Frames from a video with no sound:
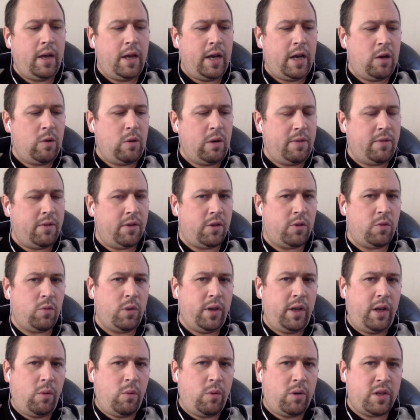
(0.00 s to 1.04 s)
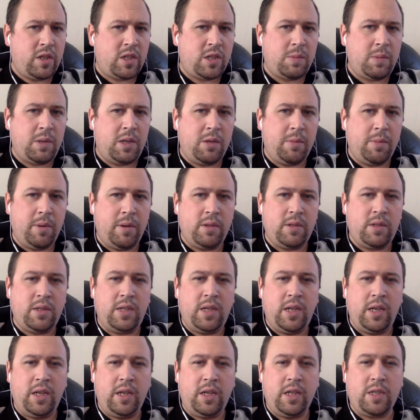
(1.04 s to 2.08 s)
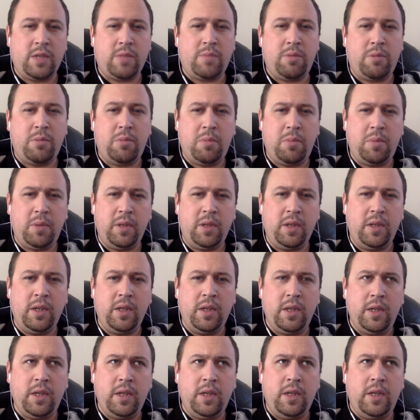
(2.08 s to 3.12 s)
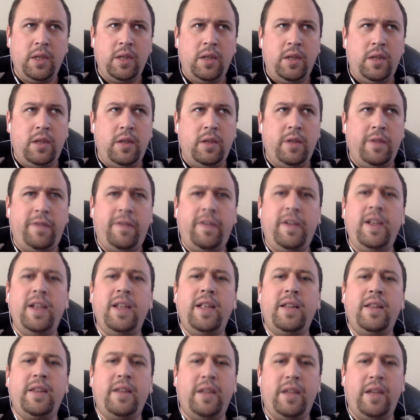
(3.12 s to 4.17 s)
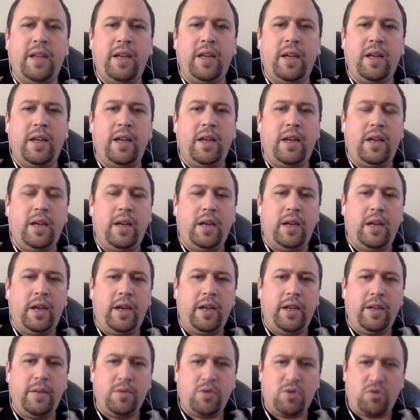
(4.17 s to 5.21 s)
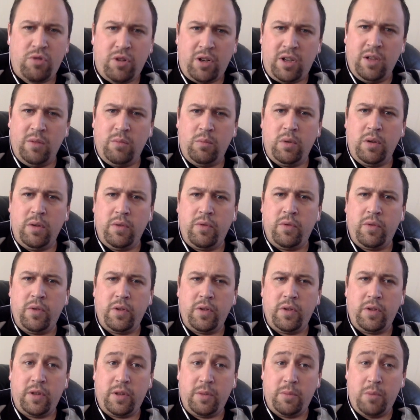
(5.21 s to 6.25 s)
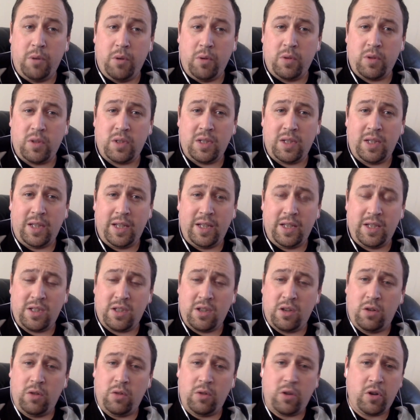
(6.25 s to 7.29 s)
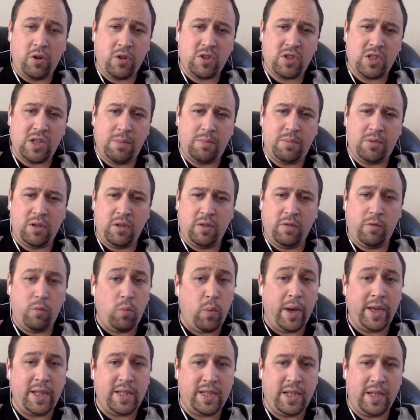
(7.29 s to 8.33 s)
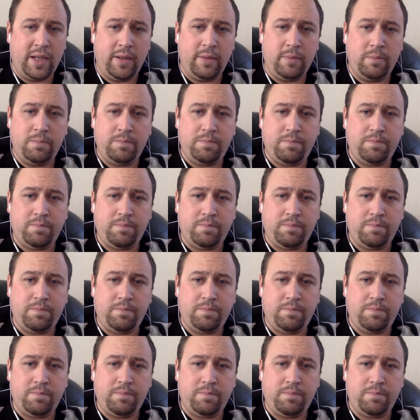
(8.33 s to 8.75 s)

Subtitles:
However, the one I want to speak about today is probably the feeling that I am struggling with the most, and that is the whole concept of waiting.